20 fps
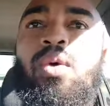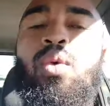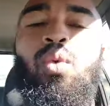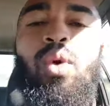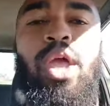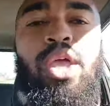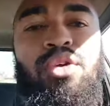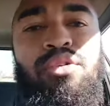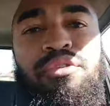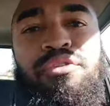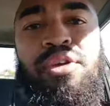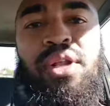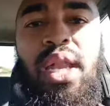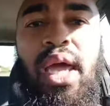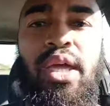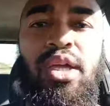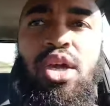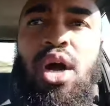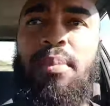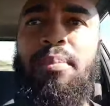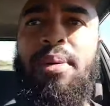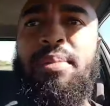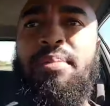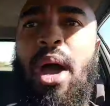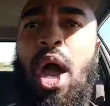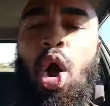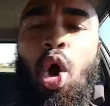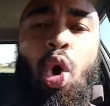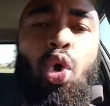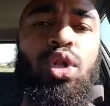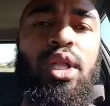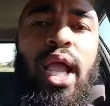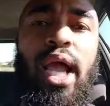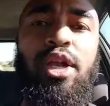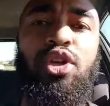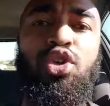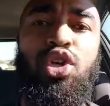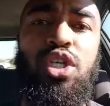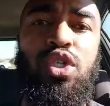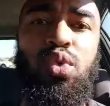where you feel like, yeah, but my whole
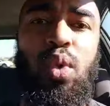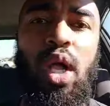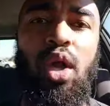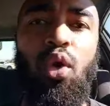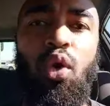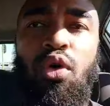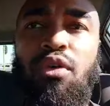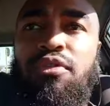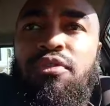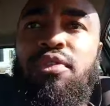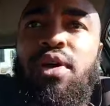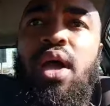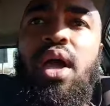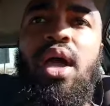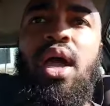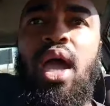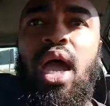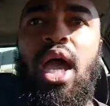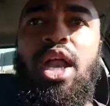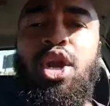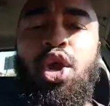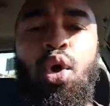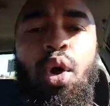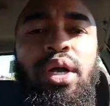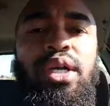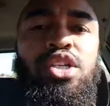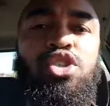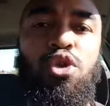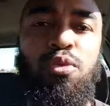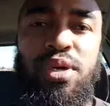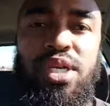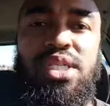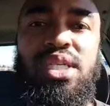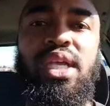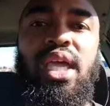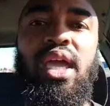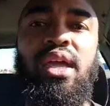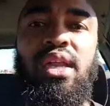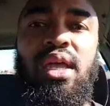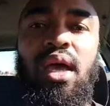country is well off and no one is
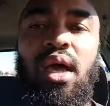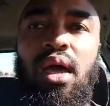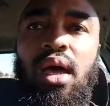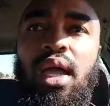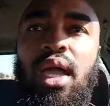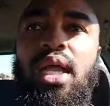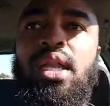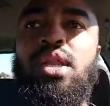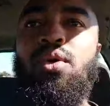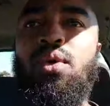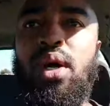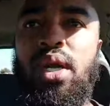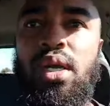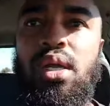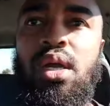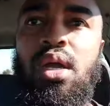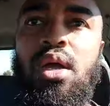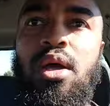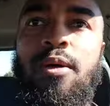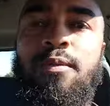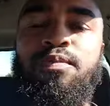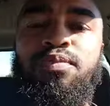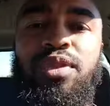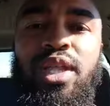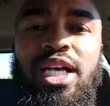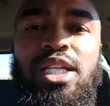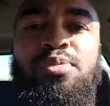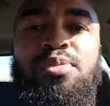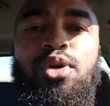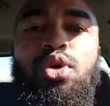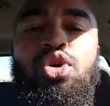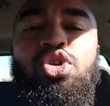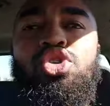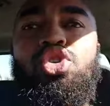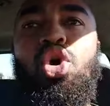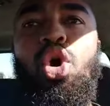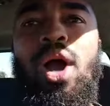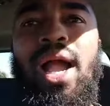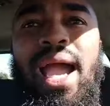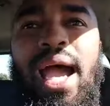oppressing anyone. That's
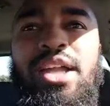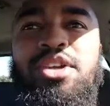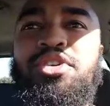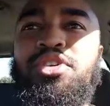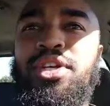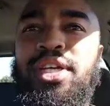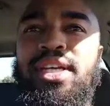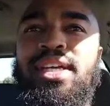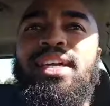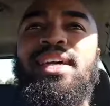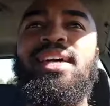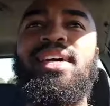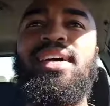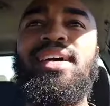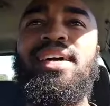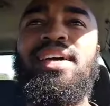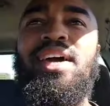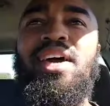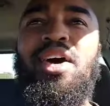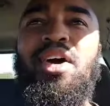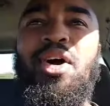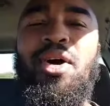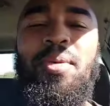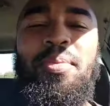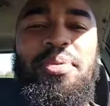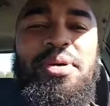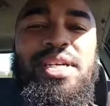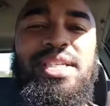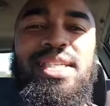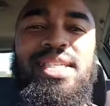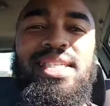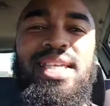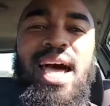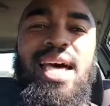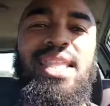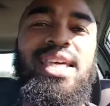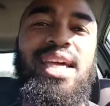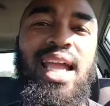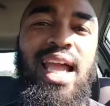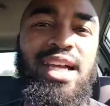because your country oppresses
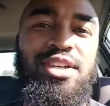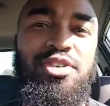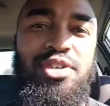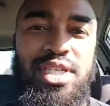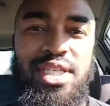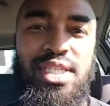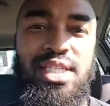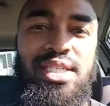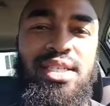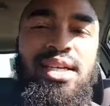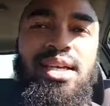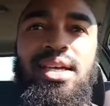other countries.